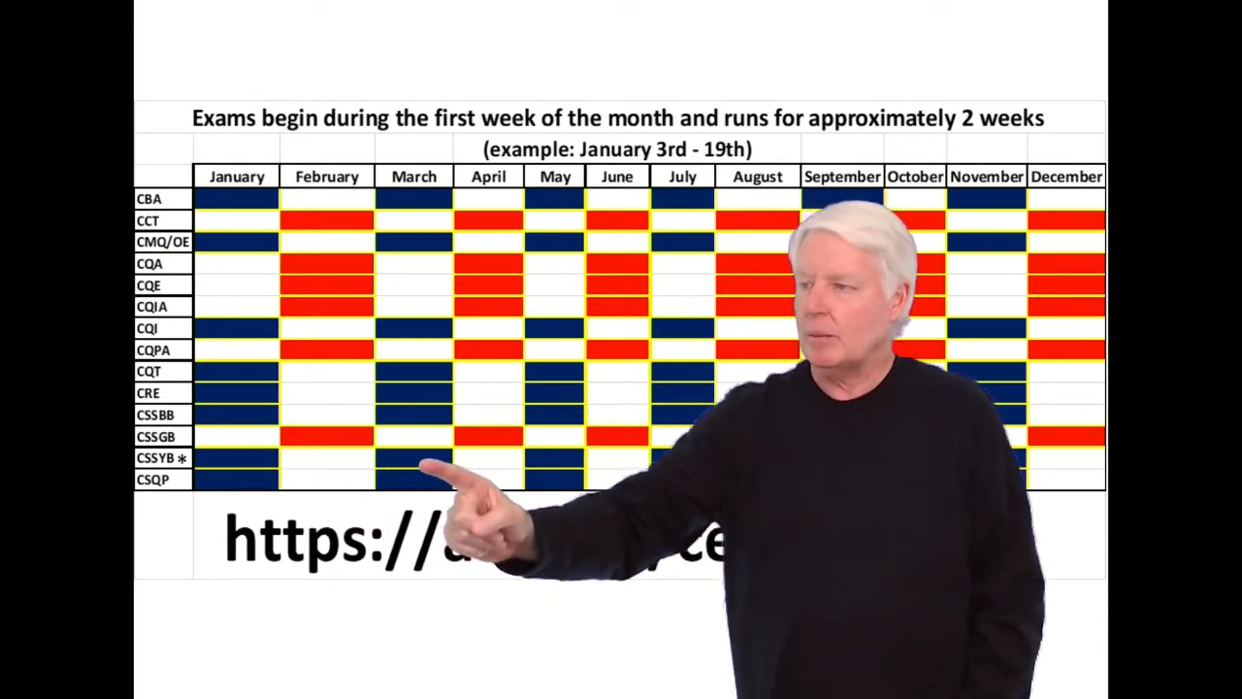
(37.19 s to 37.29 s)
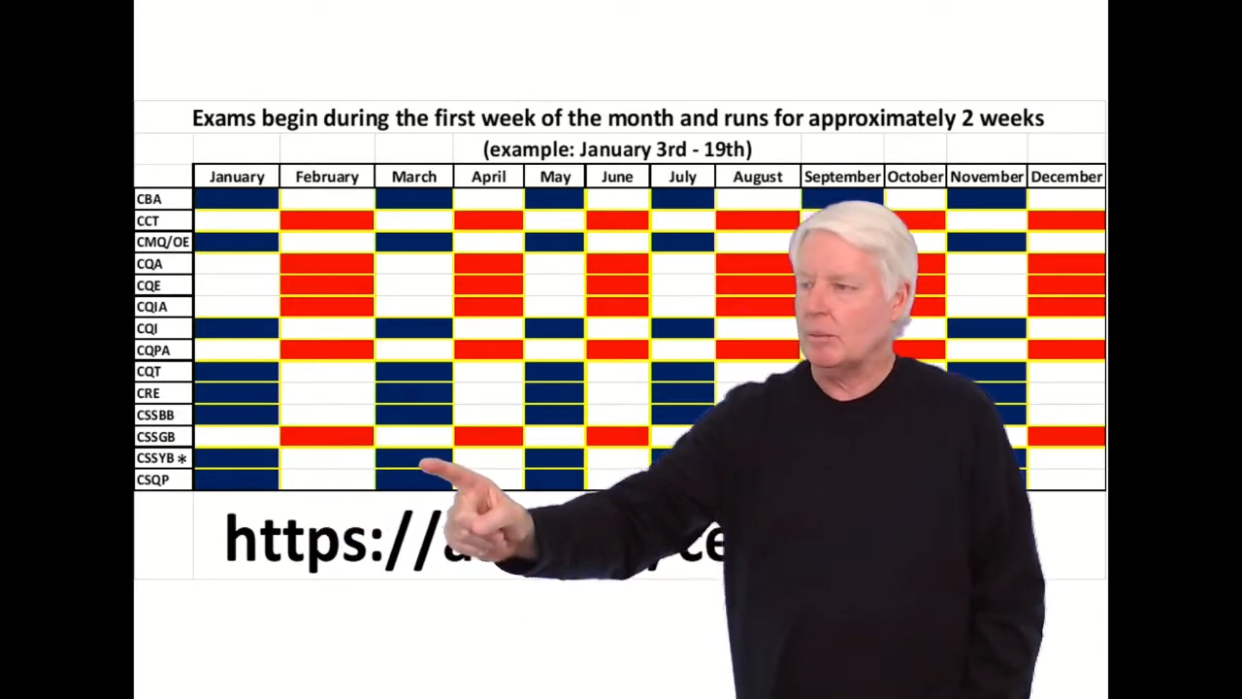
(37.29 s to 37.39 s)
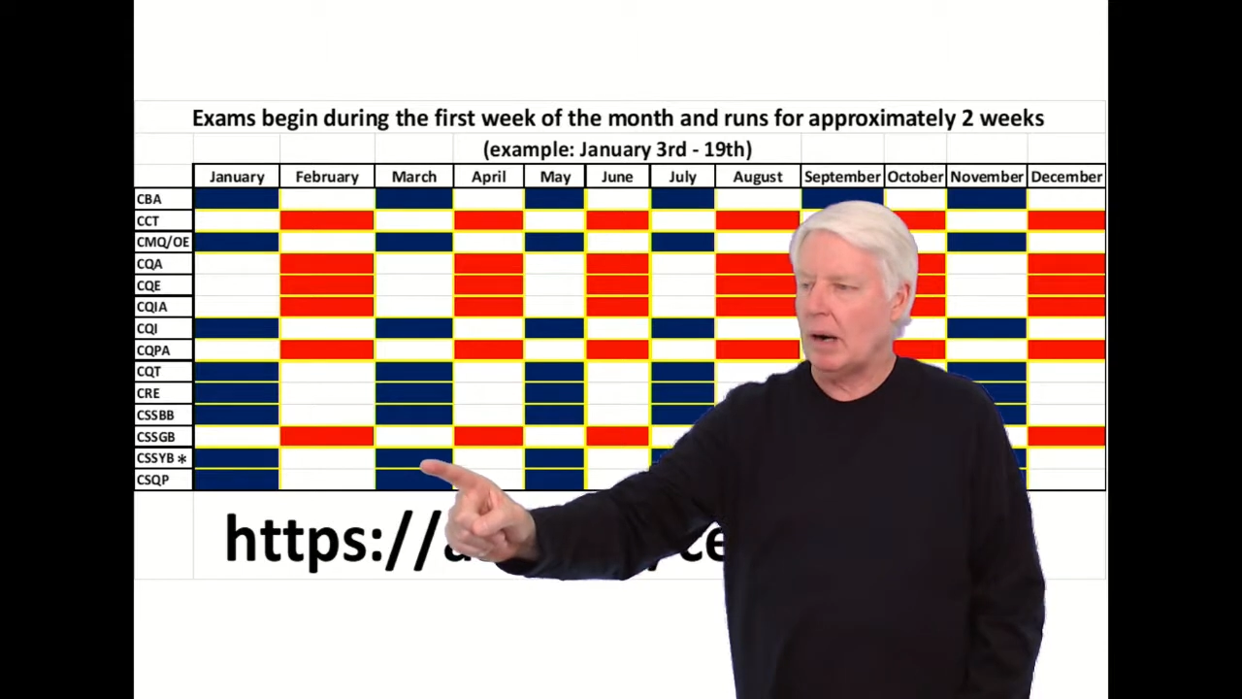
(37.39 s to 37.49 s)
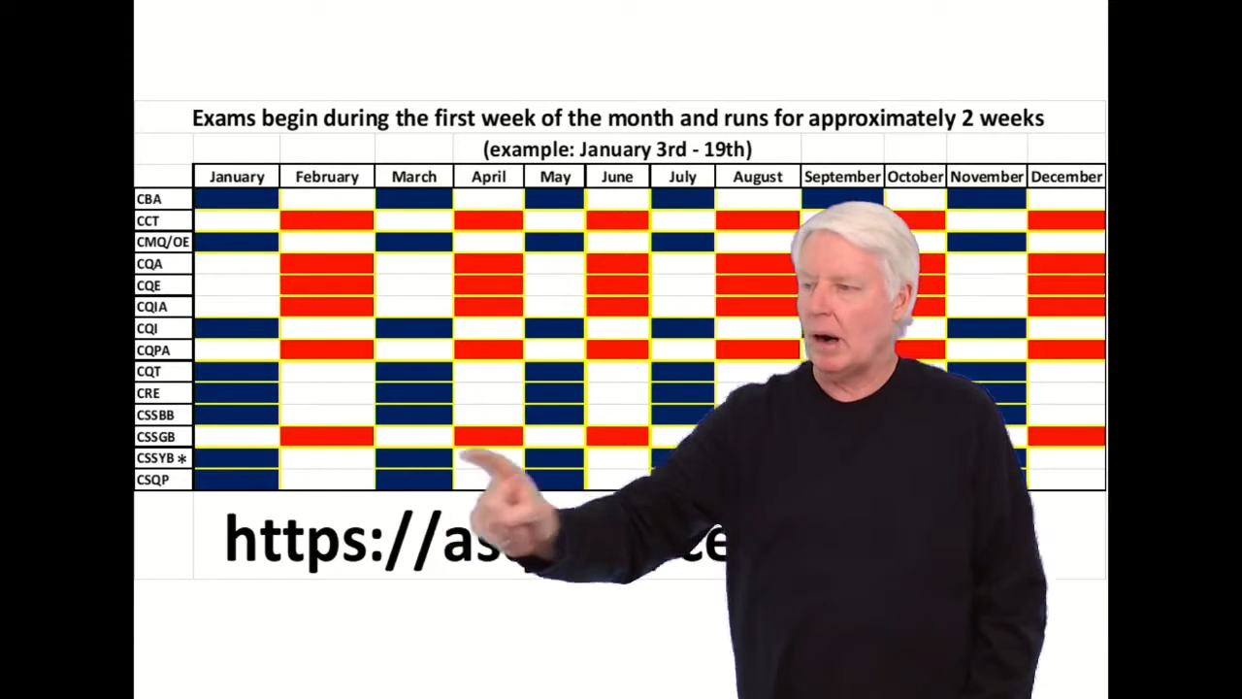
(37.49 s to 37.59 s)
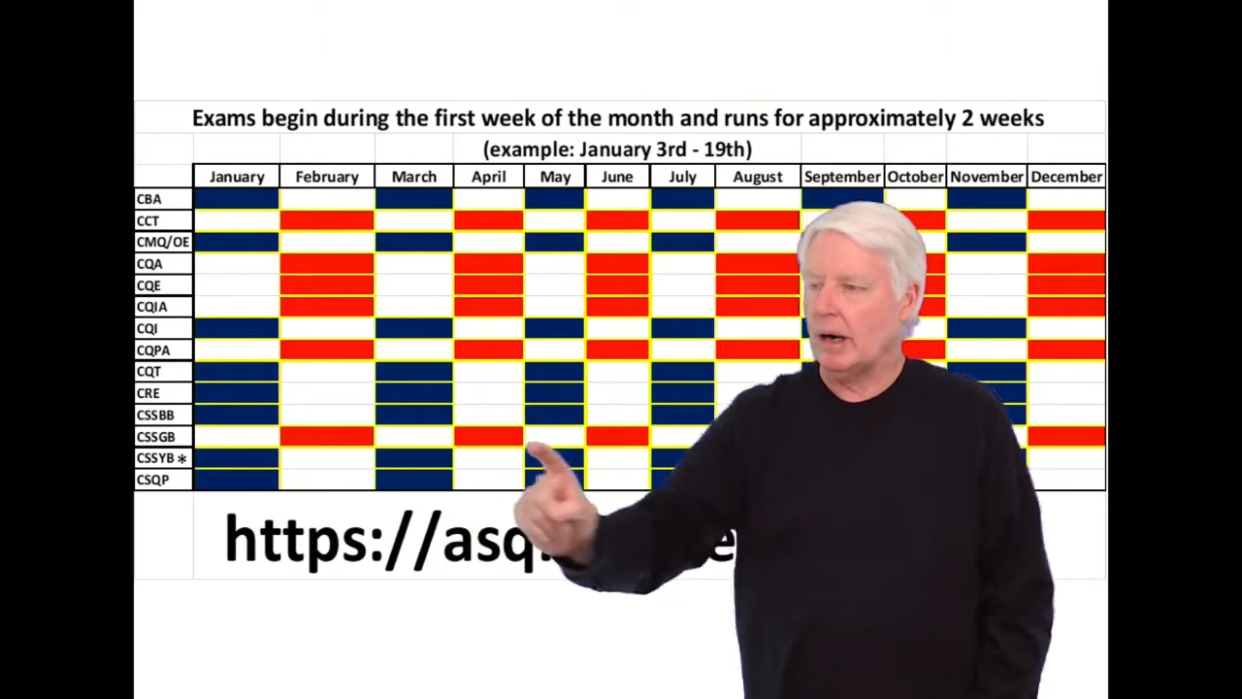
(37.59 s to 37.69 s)

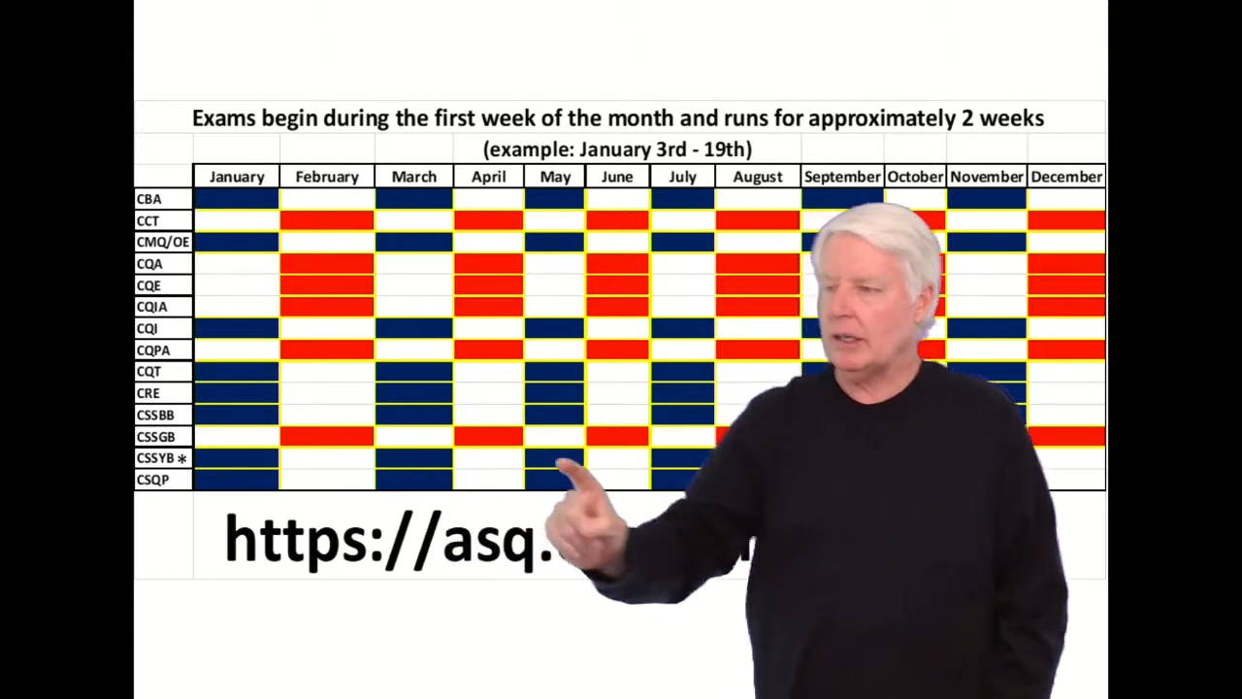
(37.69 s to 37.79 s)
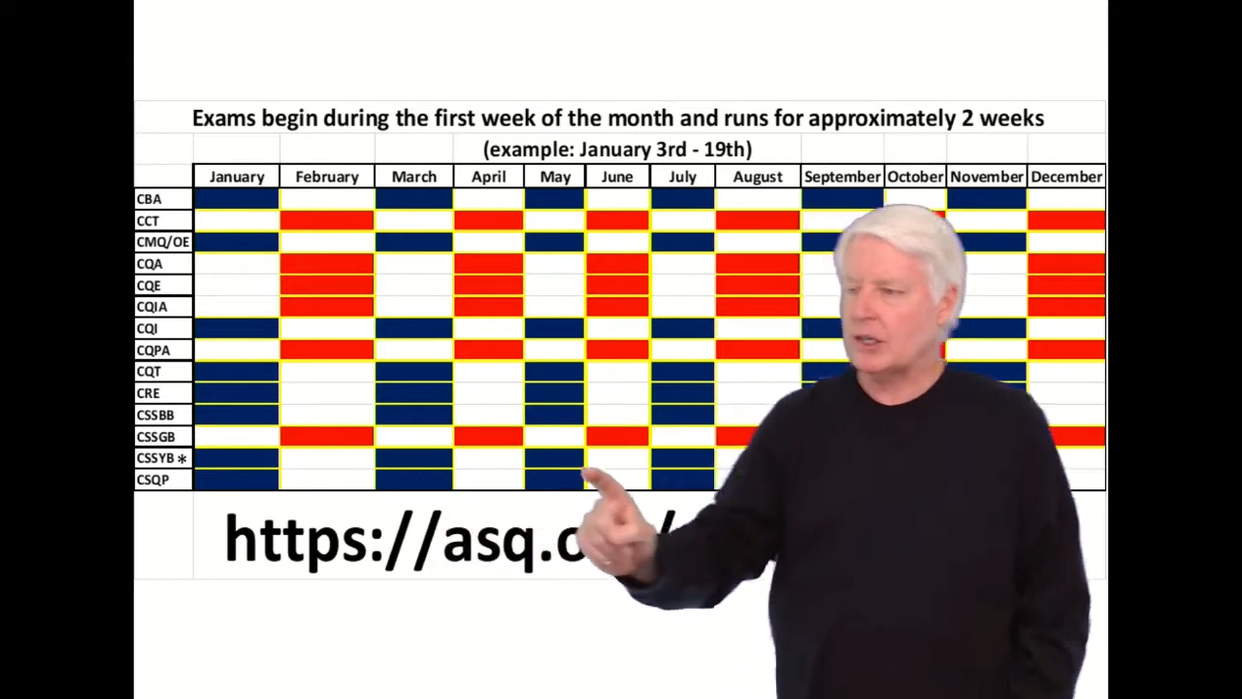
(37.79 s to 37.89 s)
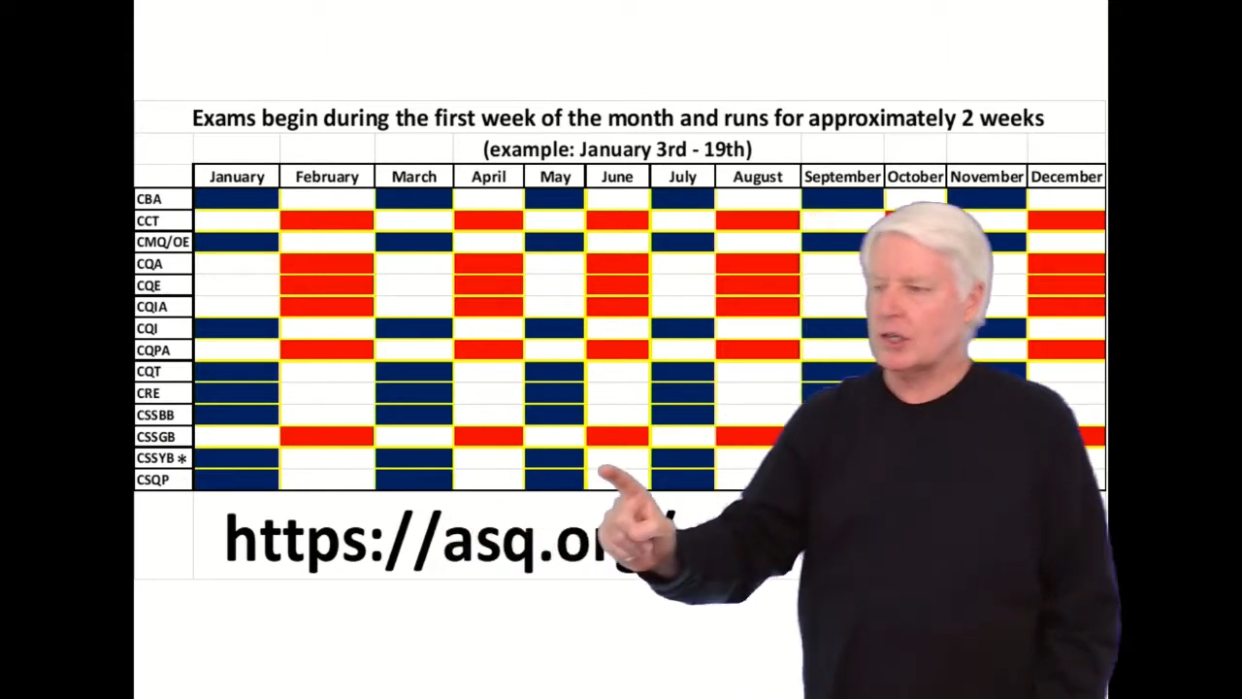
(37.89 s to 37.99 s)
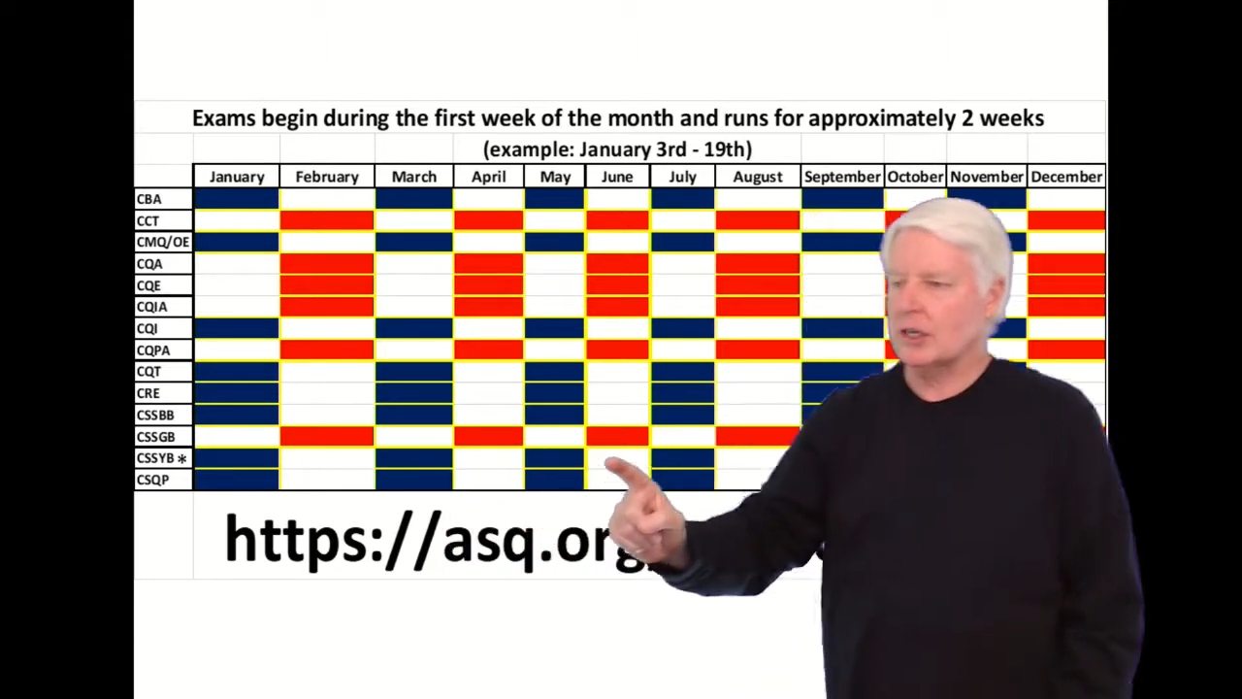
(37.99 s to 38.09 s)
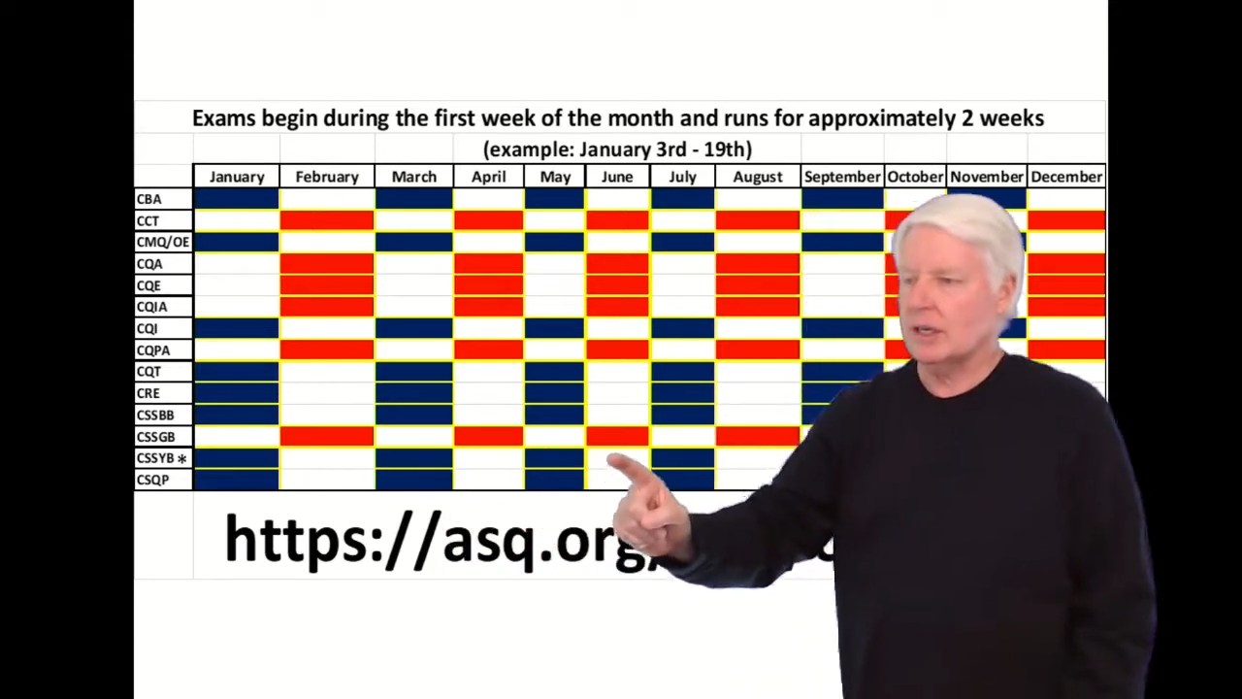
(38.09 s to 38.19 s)

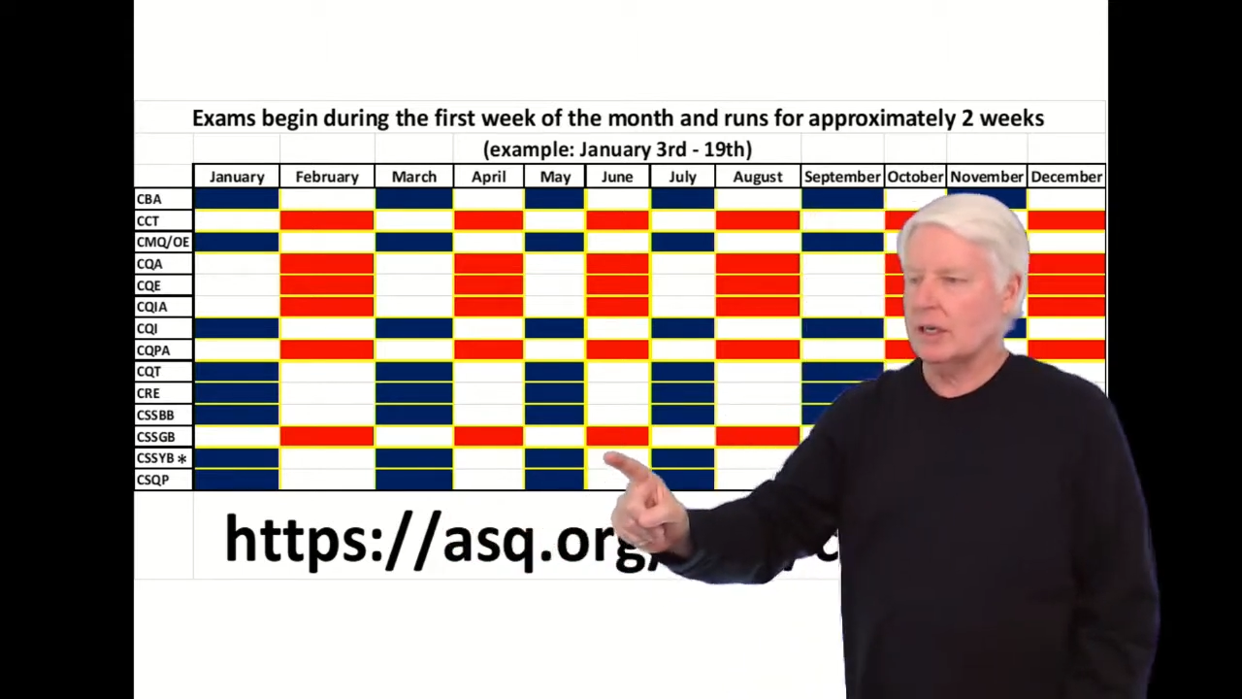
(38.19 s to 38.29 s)
March,